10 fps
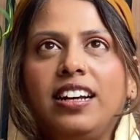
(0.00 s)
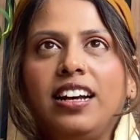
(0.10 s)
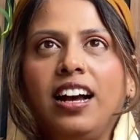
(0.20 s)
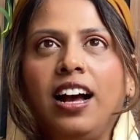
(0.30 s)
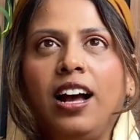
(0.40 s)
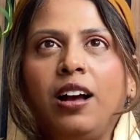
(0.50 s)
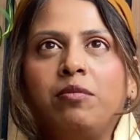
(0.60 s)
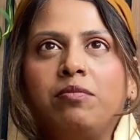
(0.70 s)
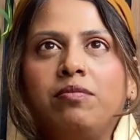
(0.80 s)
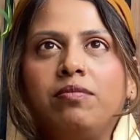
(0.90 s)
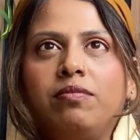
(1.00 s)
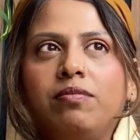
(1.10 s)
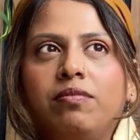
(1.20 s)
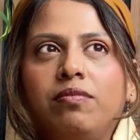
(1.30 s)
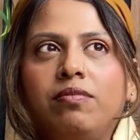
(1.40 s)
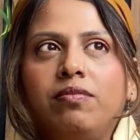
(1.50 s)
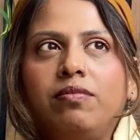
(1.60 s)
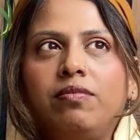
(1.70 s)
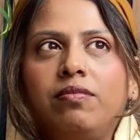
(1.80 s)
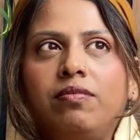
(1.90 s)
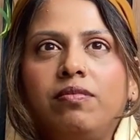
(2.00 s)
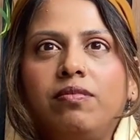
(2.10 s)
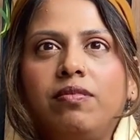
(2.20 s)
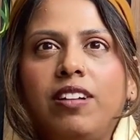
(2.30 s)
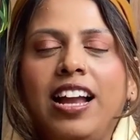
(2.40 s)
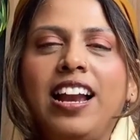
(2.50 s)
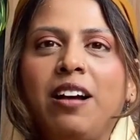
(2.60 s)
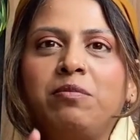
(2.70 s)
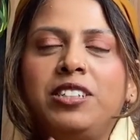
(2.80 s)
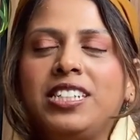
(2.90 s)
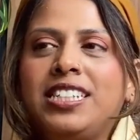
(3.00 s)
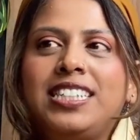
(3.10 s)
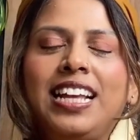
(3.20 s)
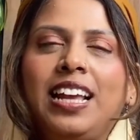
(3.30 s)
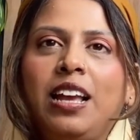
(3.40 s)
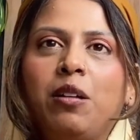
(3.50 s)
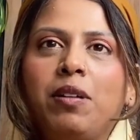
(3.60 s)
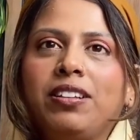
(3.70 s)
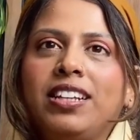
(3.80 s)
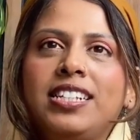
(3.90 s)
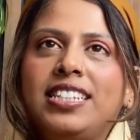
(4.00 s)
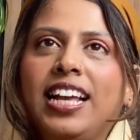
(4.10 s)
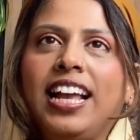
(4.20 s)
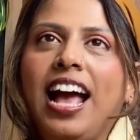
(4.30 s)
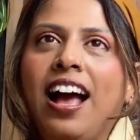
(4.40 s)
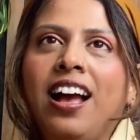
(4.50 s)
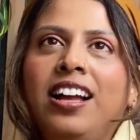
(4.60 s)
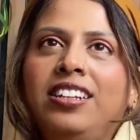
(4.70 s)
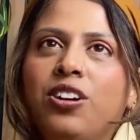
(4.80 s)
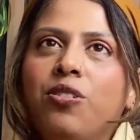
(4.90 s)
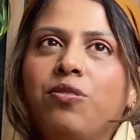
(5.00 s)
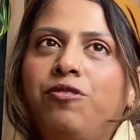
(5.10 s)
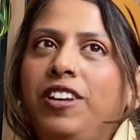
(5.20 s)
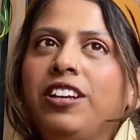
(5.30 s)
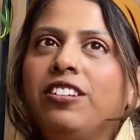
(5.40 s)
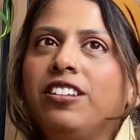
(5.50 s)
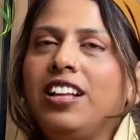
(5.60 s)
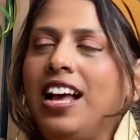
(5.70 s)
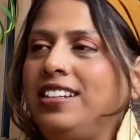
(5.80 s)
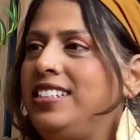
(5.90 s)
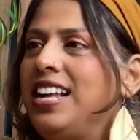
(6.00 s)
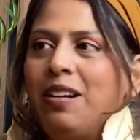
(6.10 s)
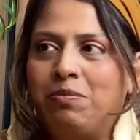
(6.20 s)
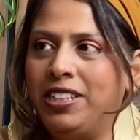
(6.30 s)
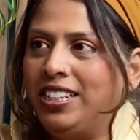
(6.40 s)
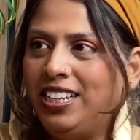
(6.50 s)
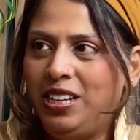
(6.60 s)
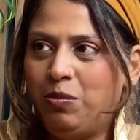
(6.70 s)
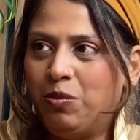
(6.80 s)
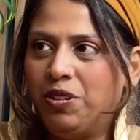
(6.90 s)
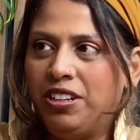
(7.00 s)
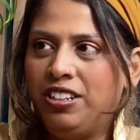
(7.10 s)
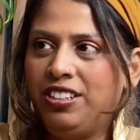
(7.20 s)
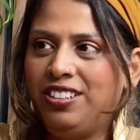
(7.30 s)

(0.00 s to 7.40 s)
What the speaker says: Um and I'm just thinking about this, like I don't feel as tapped in anymore.